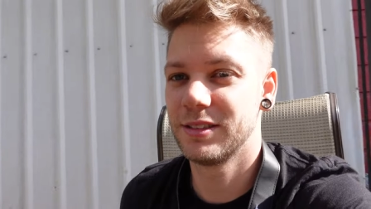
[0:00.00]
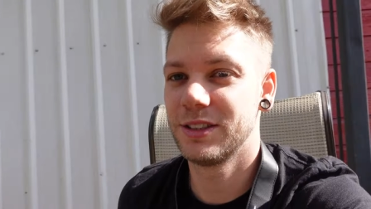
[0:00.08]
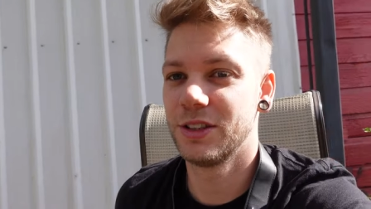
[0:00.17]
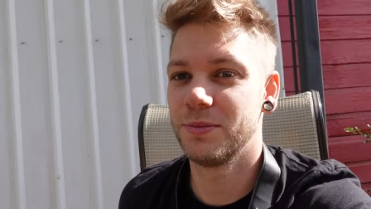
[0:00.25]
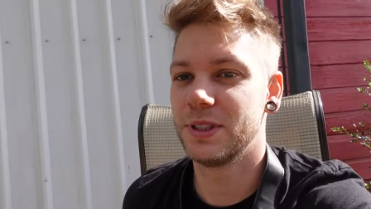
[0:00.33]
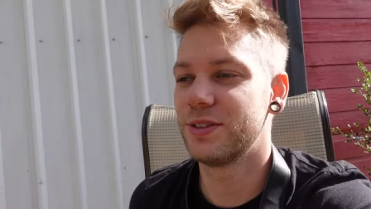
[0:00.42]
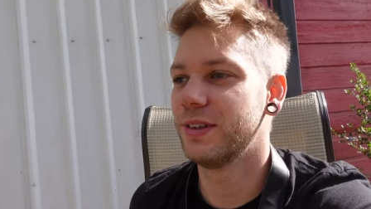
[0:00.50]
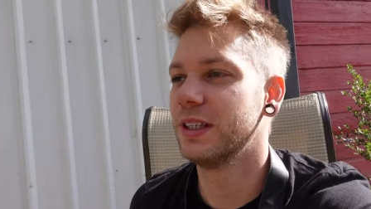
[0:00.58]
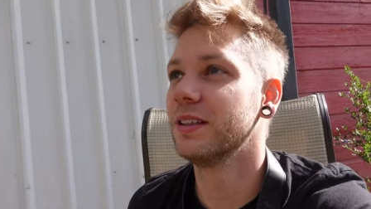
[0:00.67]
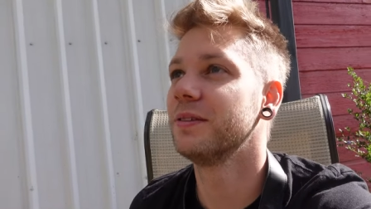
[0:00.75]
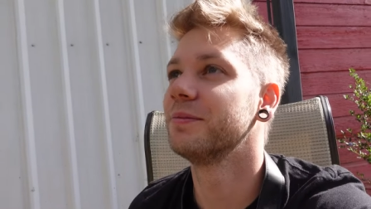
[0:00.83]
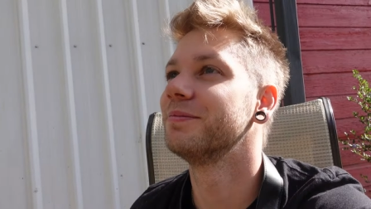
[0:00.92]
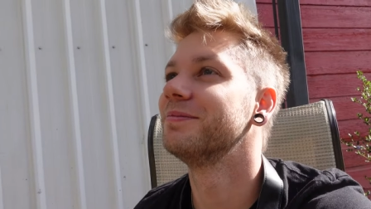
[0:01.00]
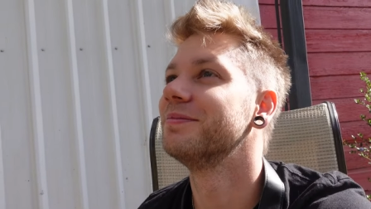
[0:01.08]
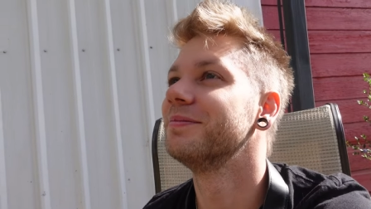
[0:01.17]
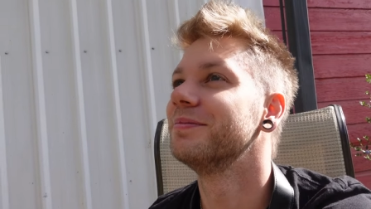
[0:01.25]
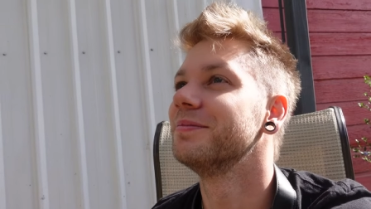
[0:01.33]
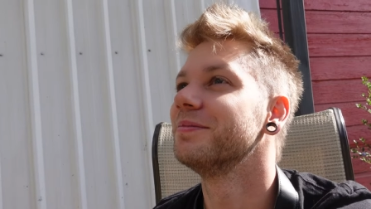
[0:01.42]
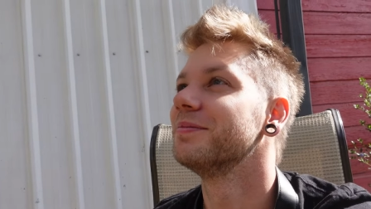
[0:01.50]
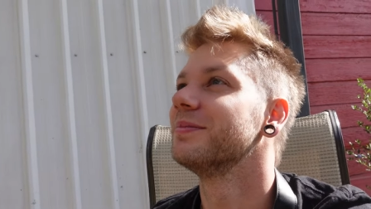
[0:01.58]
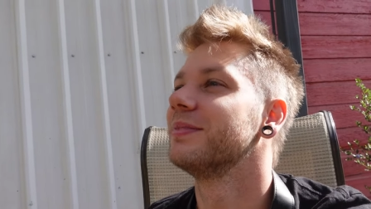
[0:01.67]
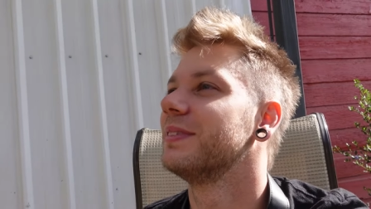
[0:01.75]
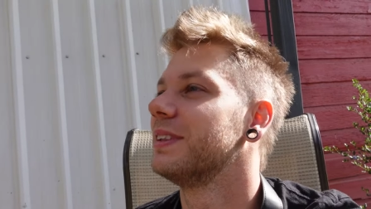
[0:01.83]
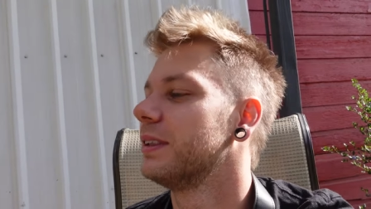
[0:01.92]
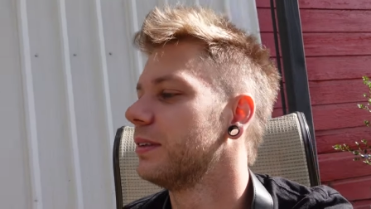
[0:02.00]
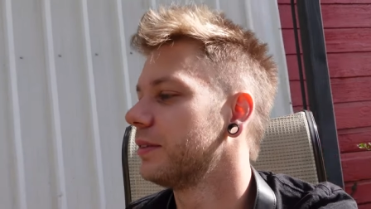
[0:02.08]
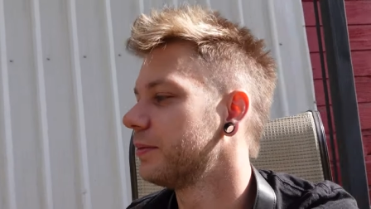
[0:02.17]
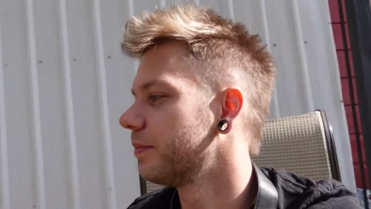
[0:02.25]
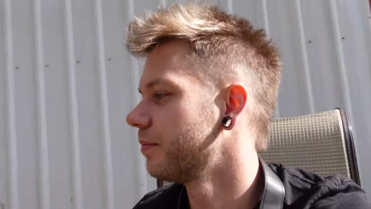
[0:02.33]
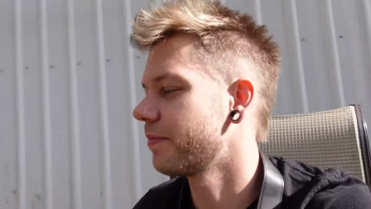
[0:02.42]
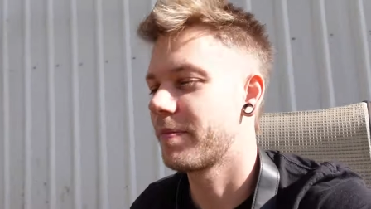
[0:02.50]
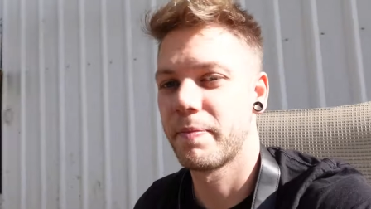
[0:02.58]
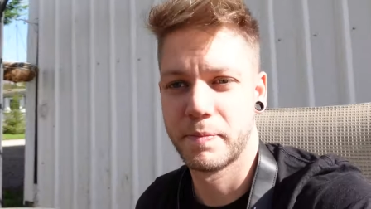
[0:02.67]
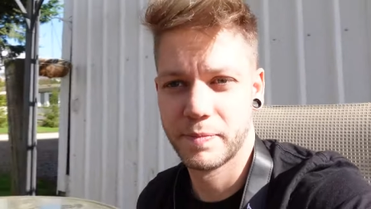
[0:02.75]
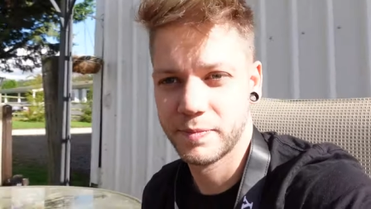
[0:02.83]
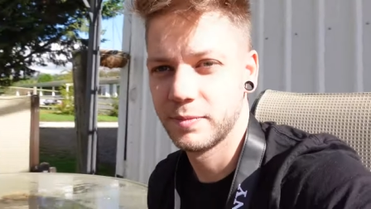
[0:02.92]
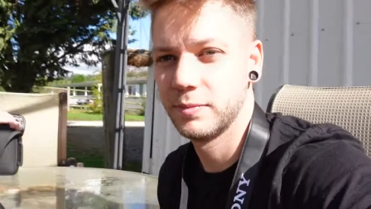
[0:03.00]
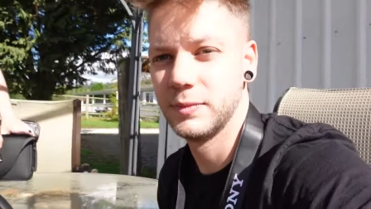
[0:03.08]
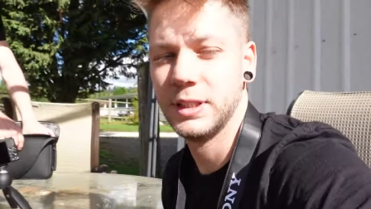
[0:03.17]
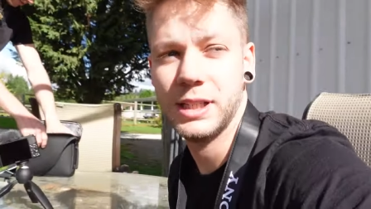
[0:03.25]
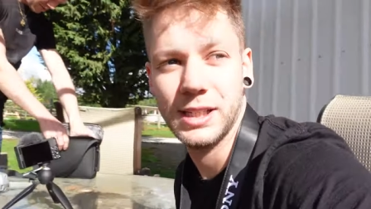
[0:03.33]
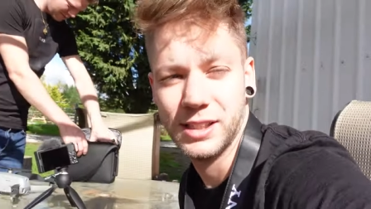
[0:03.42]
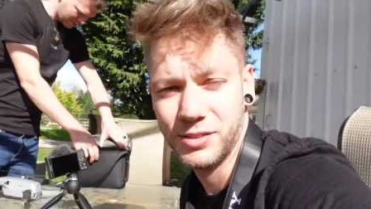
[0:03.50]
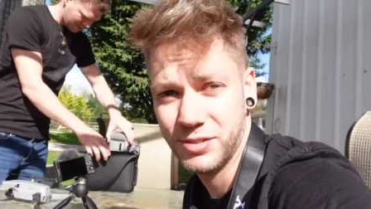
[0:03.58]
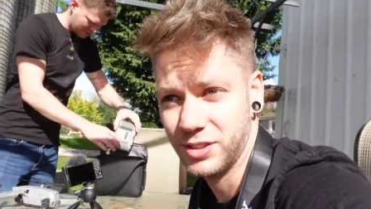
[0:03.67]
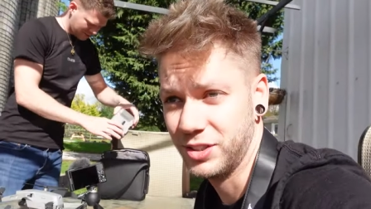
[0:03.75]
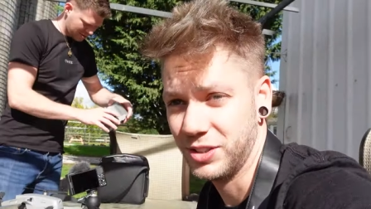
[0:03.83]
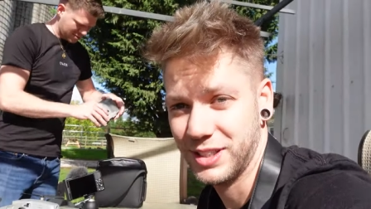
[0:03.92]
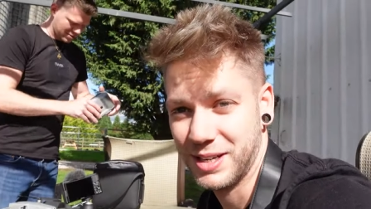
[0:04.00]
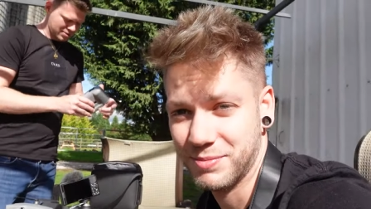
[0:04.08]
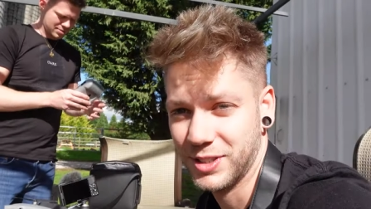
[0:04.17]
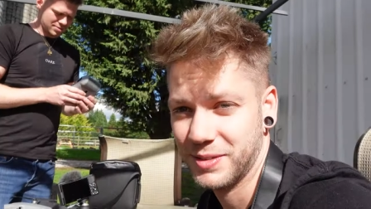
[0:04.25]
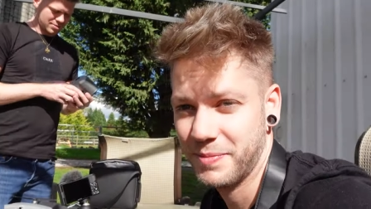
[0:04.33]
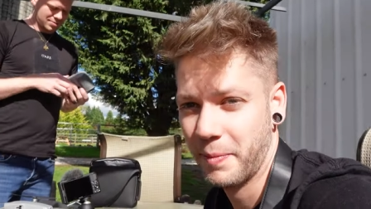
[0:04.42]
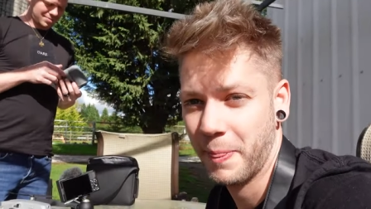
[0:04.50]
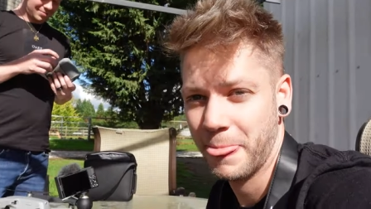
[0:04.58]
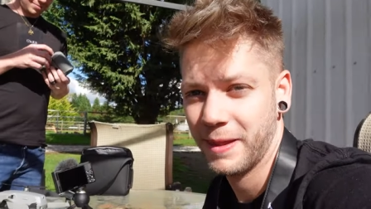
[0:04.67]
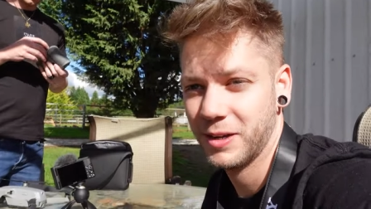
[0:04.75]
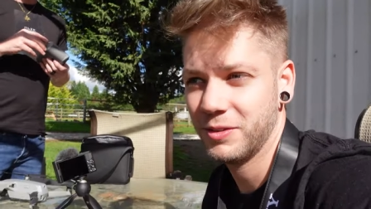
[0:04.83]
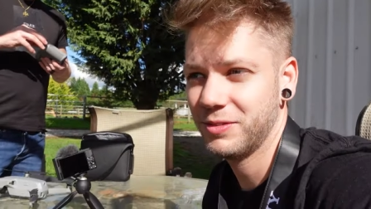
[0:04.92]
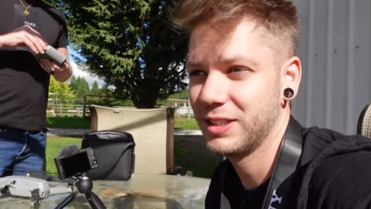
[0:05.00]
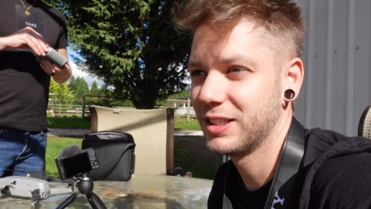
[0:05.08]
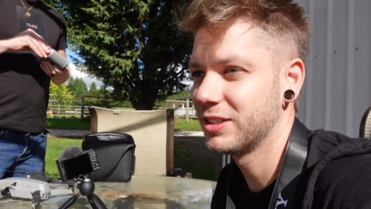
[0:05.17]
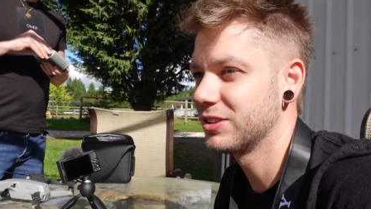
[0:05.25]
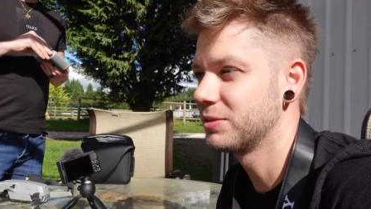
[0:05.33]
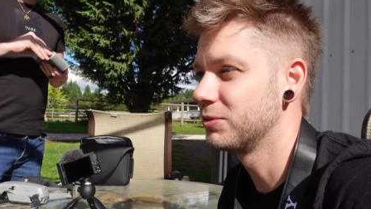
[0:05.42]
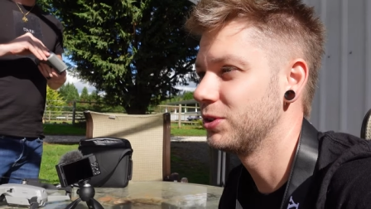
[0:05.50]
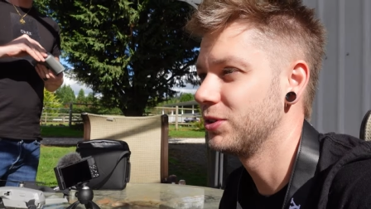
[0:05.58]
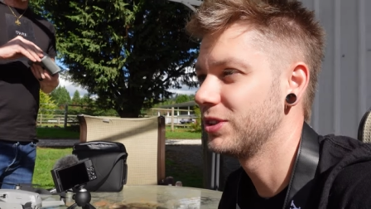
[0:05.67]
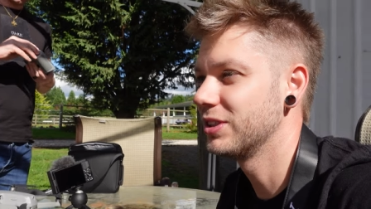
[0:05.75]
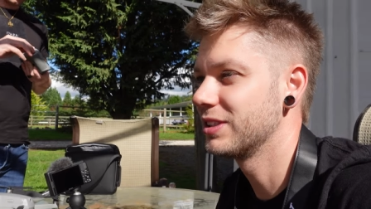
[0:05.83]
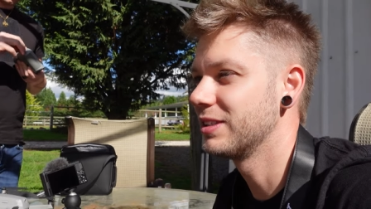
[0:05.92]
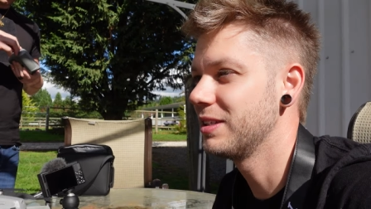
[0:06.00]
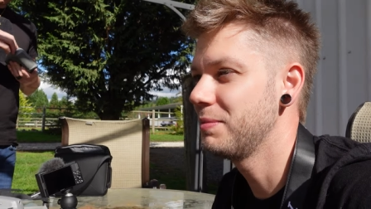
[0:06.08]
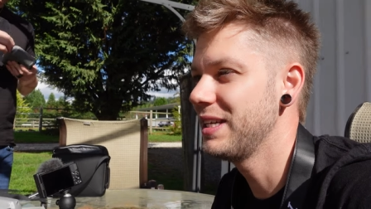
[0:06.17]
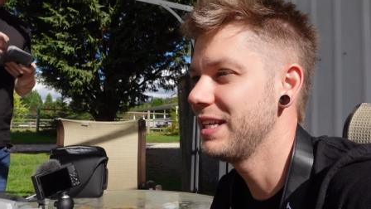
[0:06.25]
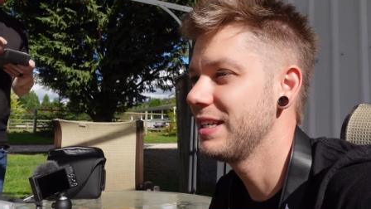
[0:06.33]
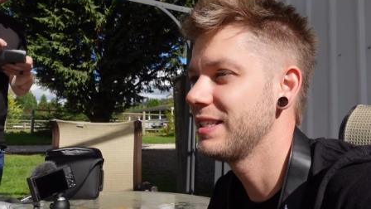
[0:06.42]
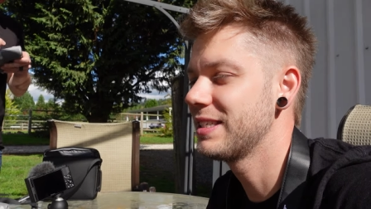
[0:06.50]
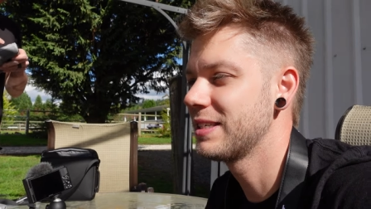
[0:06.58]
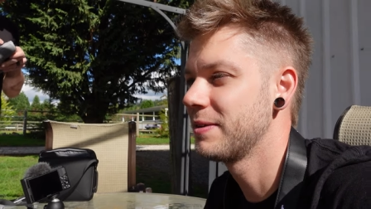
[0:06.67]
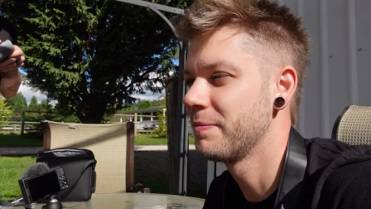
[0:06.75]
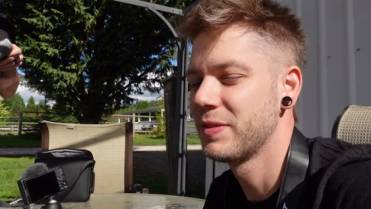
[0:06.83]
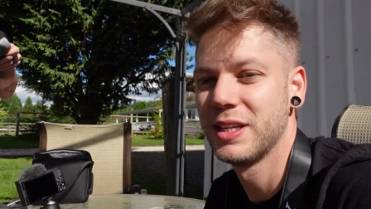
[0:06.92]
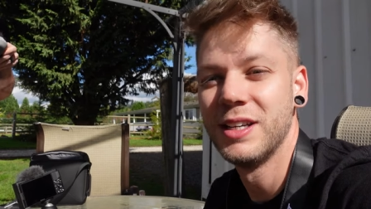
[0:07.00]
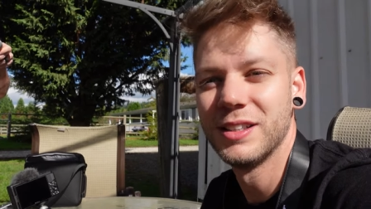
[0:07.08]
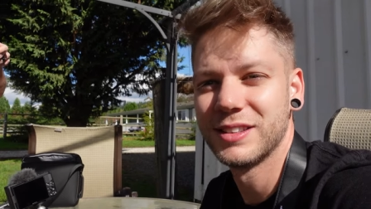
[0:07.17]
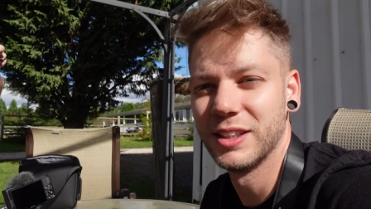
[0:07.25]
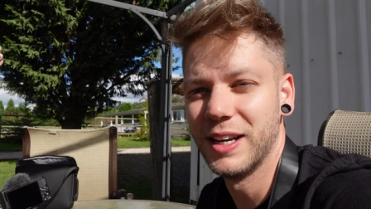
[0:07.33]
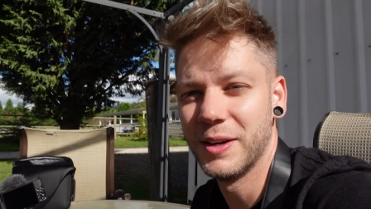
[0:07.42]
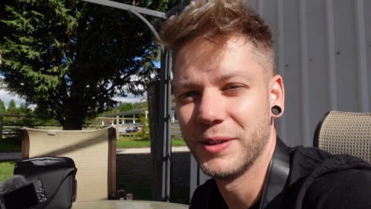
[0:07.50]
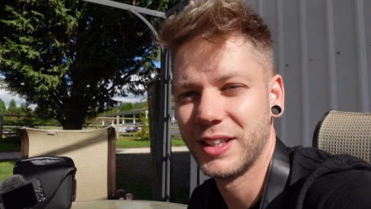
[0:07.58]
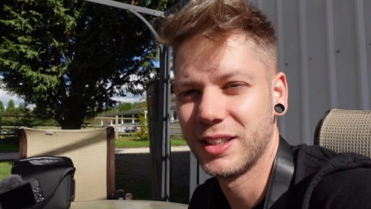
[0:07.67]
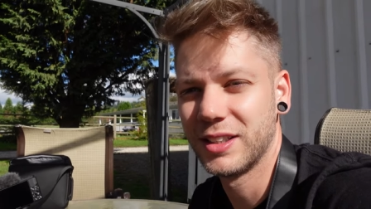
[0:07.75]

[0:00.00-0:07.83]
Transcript: It's so much fun. You like the new camera? Yeah, I love the new camera. Hopefully I got some cool shots of the pigs. So now we're